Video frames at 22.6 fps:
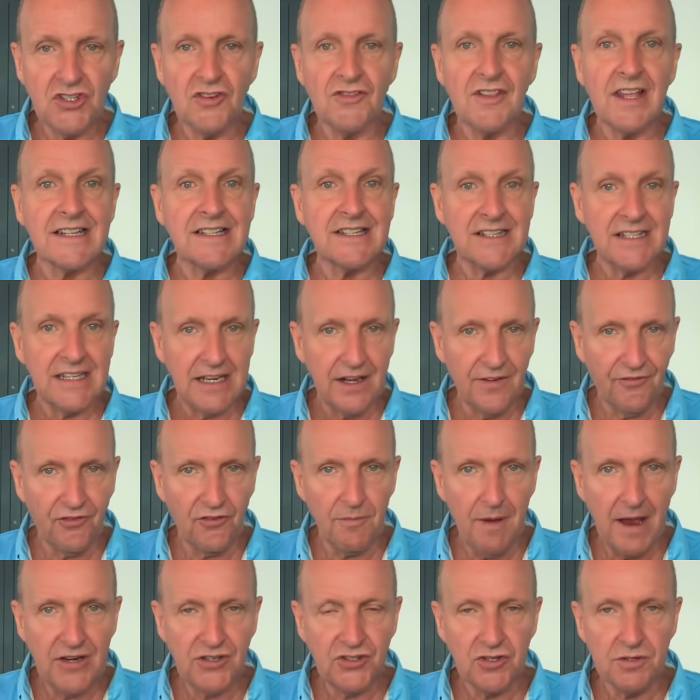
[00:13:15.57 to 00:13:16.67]
That's the
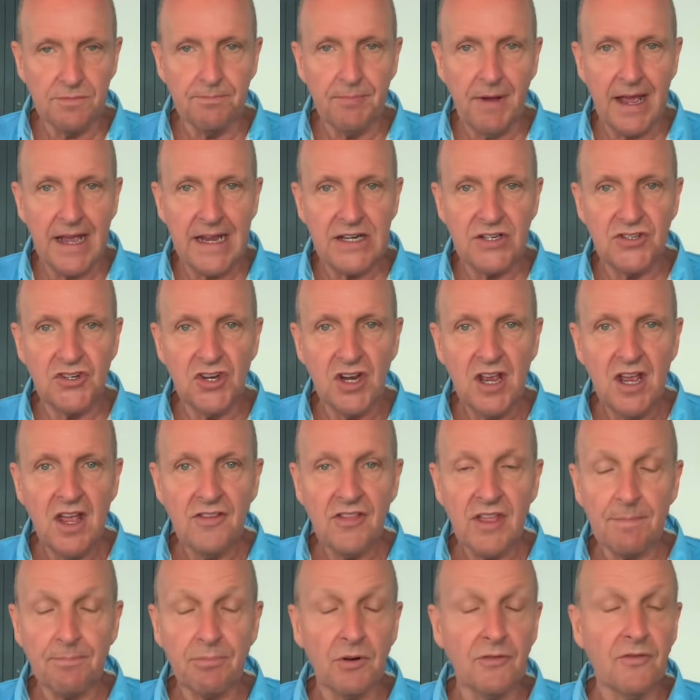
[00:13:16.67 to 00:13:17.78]
information page
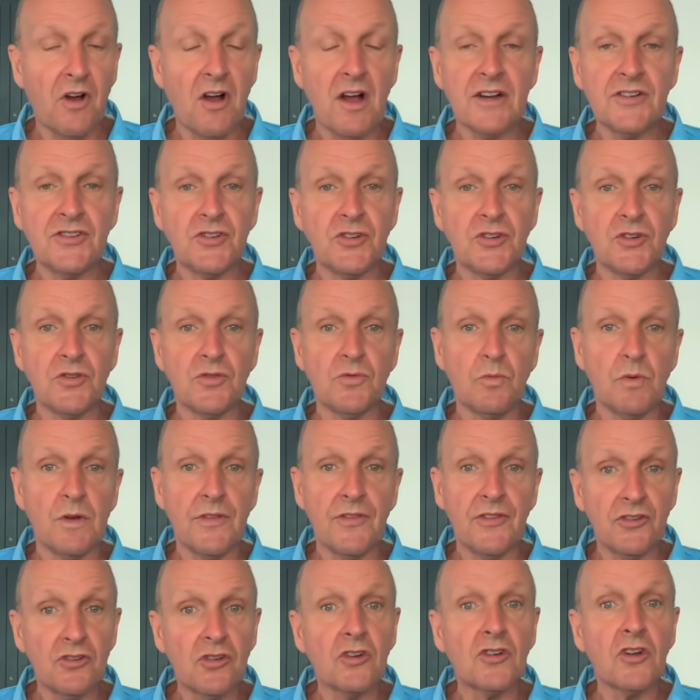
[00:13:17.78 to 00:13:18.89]
that provides you
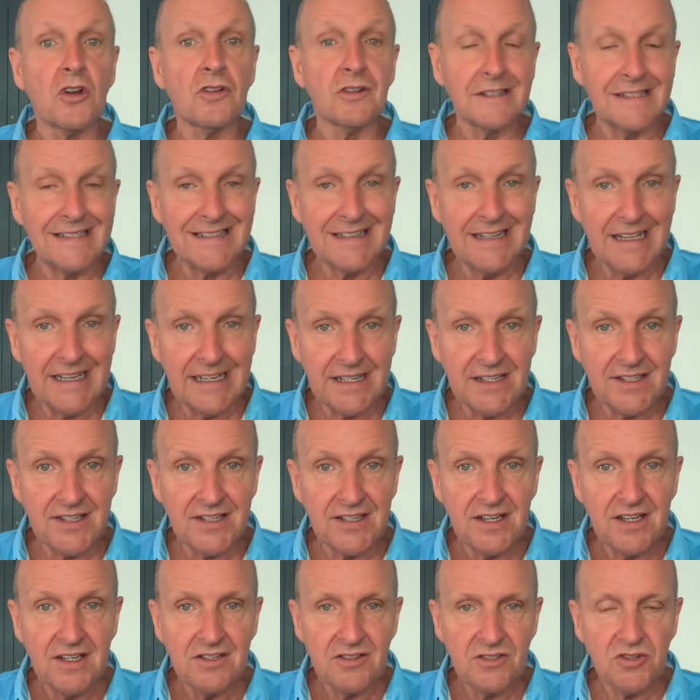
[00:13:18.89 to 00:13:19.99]
with not only links
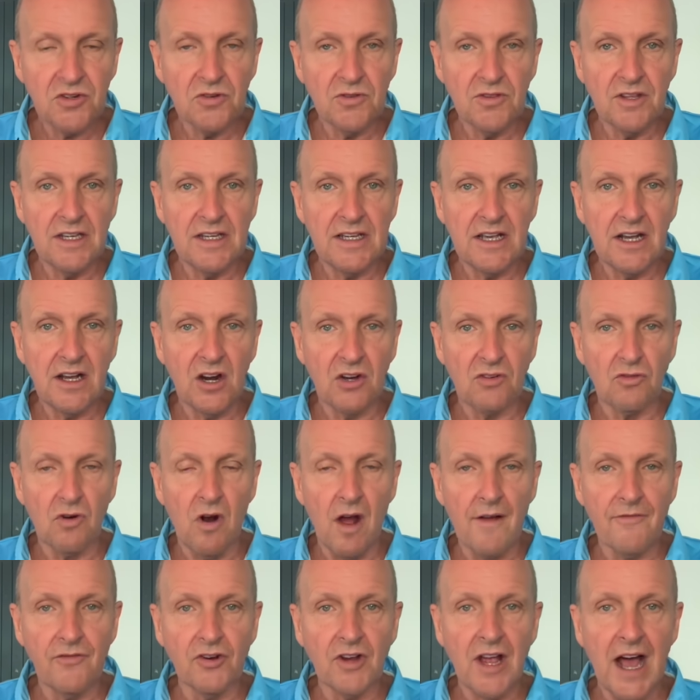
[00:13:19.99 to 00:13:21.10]
to the
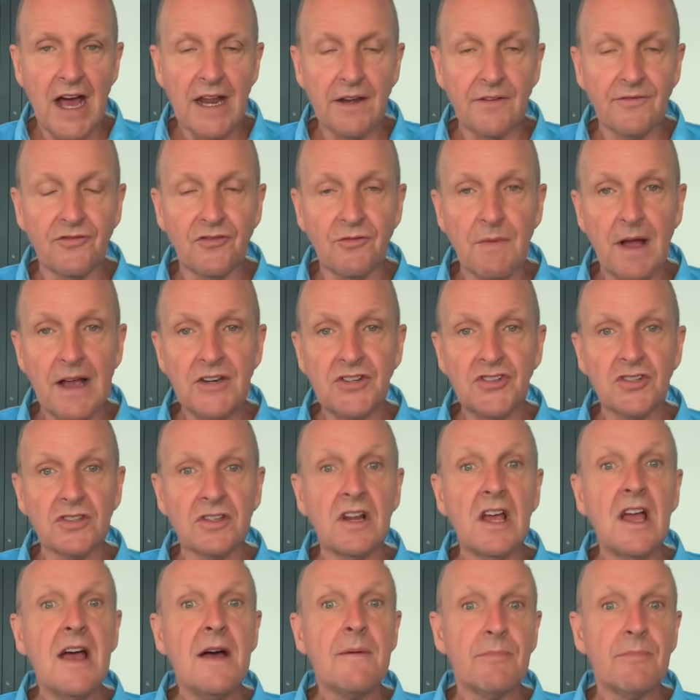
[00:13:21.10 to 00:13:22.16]
arrival card information,